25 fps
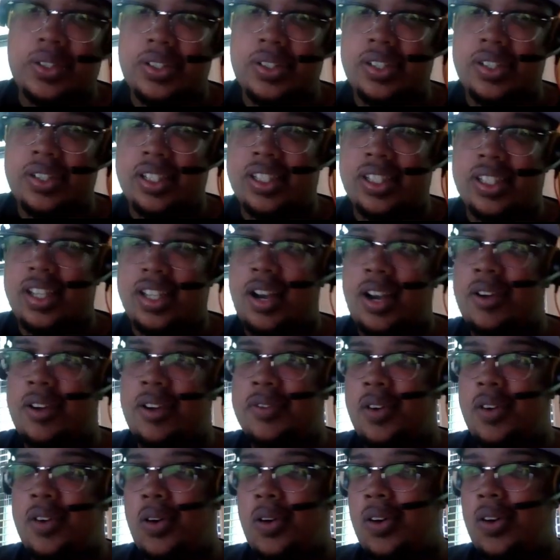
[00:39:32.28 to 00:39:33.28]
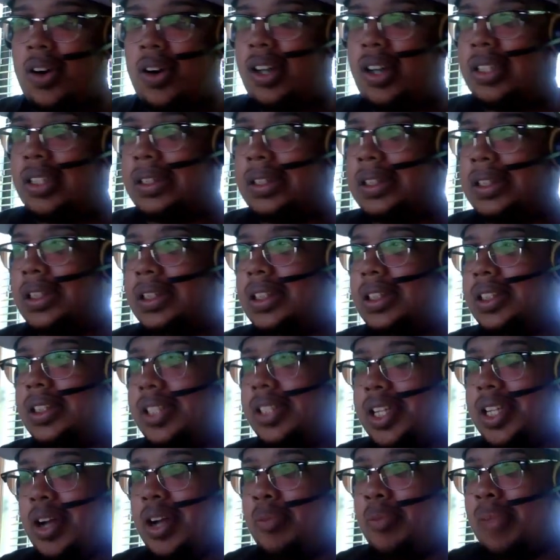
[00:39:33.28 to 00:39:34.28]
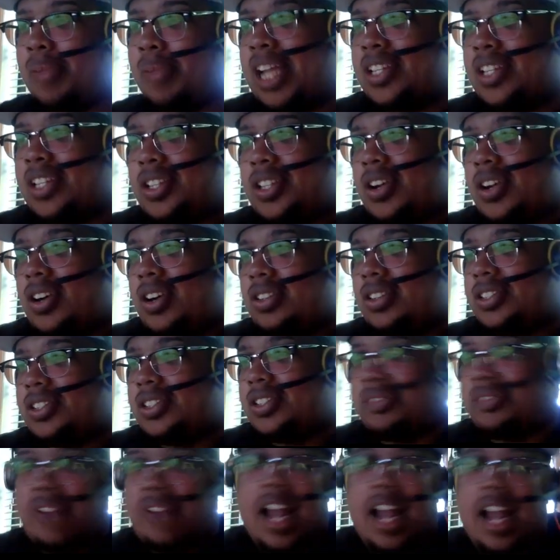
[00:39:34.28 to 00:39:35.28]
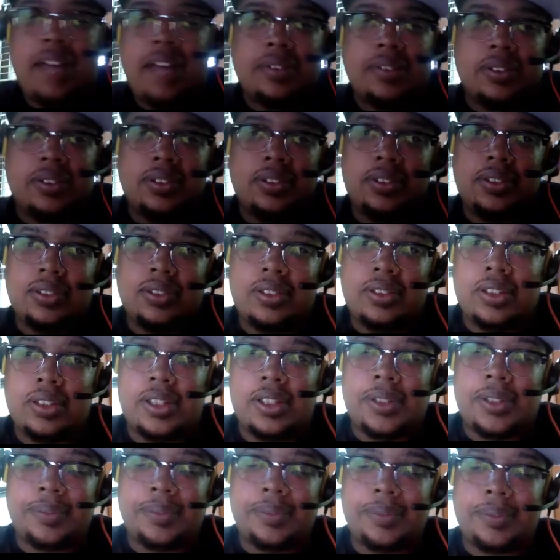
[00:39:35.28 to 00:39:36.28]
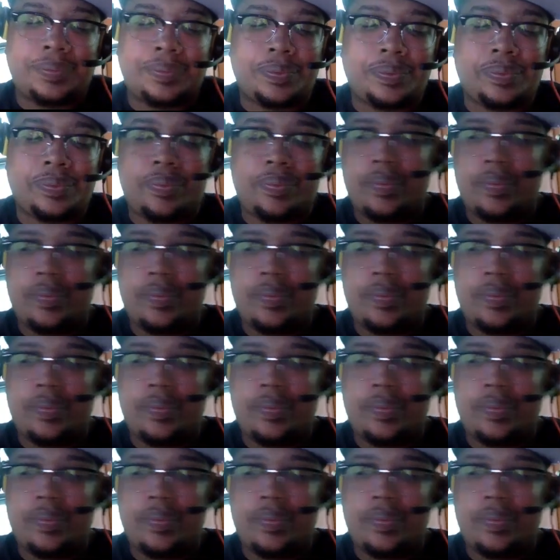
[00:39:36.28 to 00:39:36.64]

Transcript: itself or you know, based on survival, you know? Yeah, I